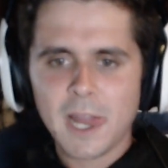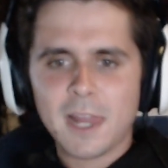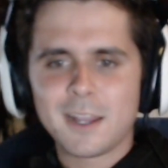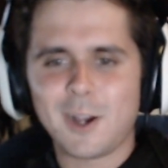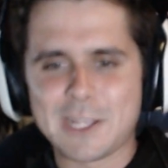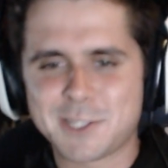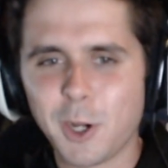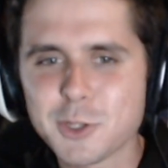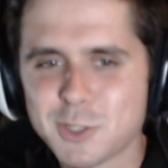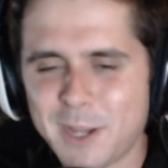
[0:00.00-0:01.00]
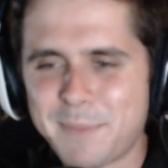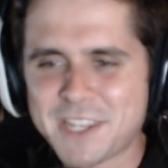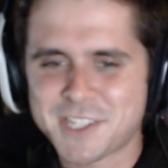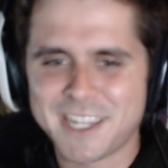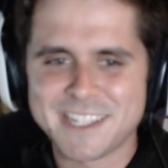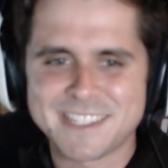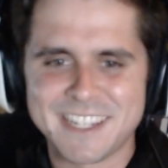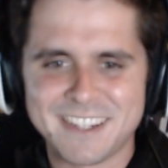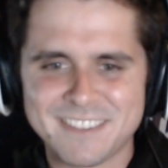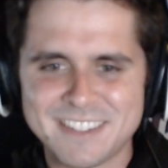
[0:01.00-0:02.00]
Oh, I told you, I bet she gets
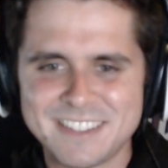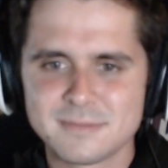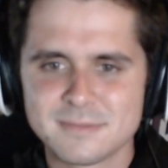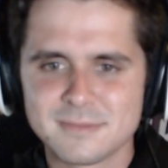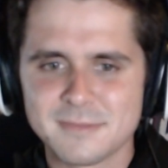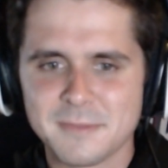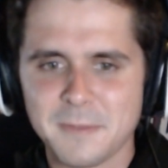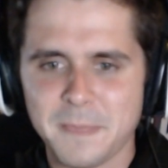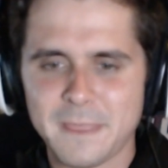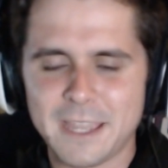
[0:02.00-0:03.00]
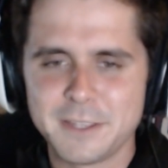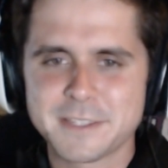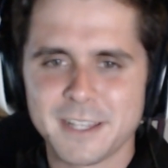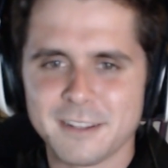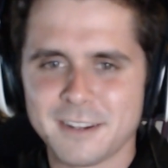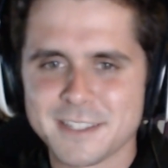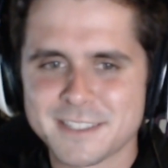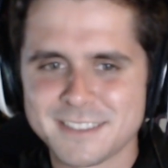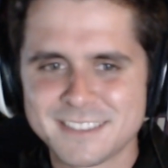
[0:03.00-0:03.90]
down. Yeah, you tell her, Asta.